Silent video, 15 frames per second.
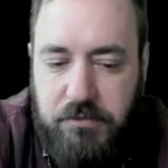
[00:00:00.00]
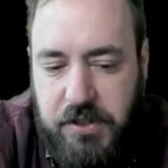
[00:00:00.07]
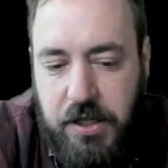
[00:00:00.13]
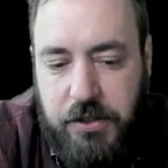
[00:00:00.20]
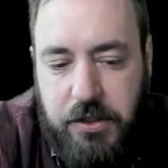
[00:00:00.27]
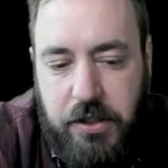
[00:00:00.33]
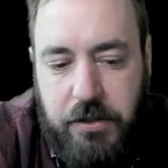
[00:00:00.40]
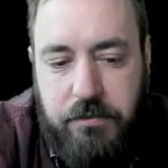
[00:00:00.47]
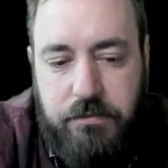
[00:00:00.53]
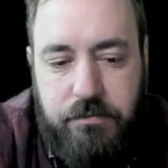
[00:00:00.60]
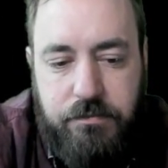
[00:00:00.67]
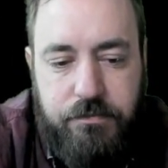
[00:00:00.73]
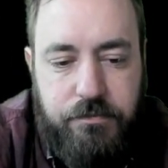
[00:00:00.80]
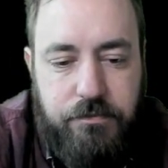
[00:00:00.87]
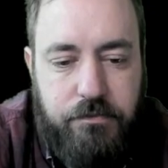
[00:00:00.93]
Sounds good.
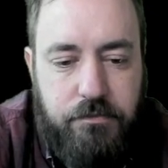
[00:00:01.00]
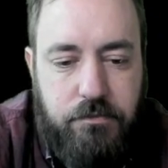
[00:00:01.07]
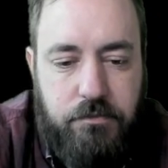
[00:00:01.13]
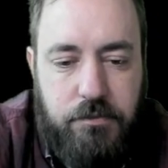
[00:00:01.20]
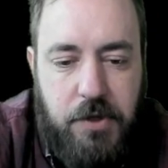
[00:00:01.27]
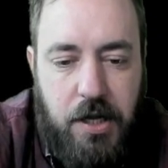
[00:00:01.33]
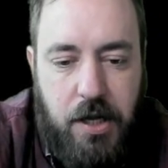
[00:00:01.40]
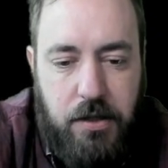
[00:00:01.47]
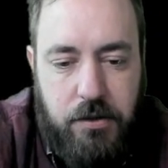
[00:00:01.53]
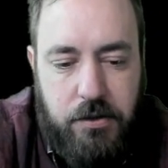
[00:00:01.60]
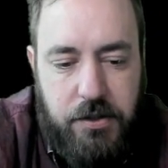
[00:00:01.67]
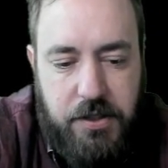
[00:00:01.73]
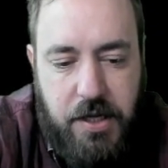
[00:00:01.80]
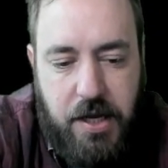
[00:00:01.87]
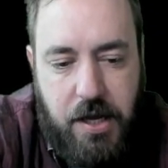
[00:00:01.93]

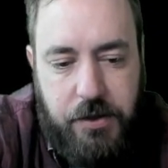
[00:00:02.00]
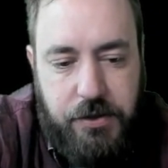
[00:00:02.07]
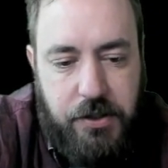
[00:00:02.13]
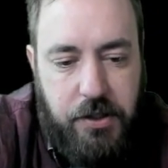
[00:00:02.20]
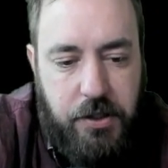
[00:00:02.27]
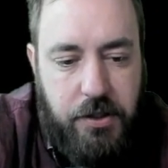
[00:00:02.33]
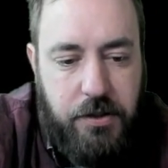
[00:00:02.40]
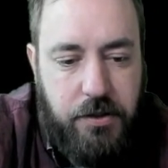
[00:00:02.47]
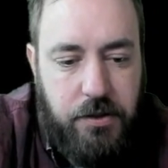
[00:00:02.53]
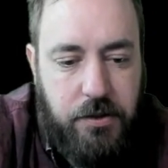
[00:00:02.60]
Sounds good.